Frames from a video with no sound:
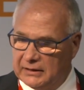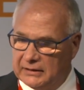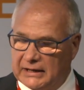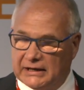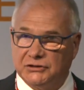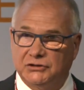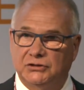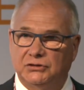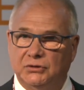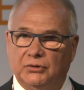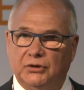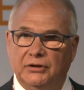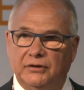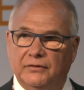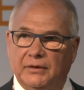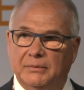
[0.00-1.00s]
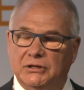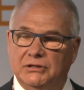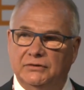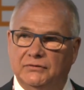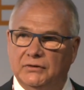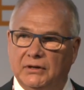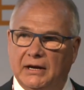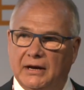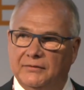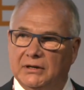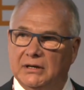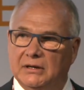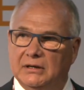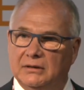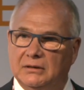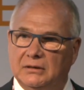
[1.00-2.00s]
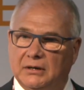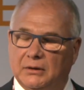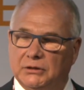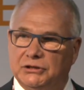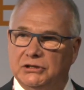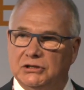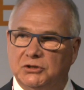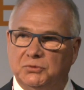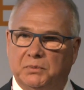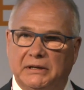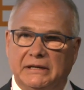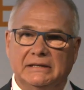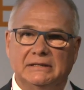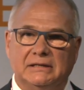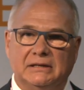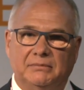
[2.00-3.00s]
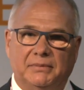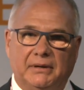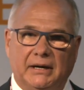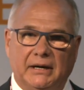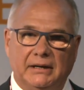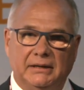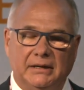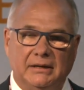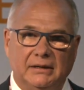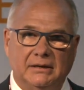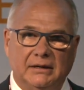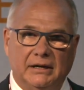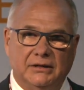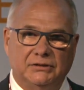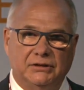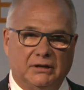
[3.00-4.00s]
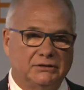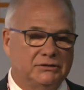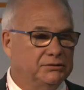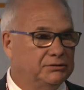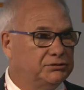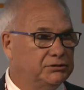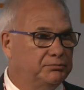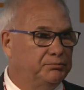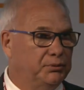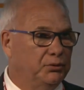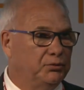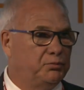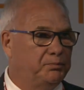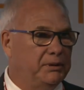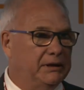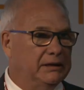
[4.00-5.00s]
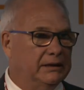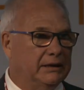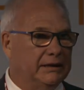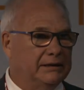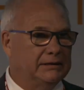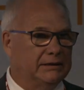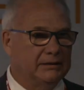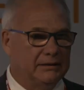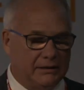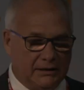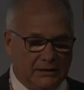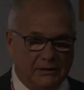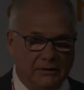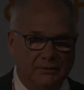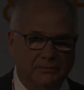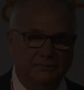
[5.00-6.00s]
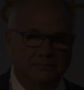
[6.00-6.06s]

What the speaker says: That's the story of Image. If you have any questions, please come by and talk to us at booth P90. Thank you.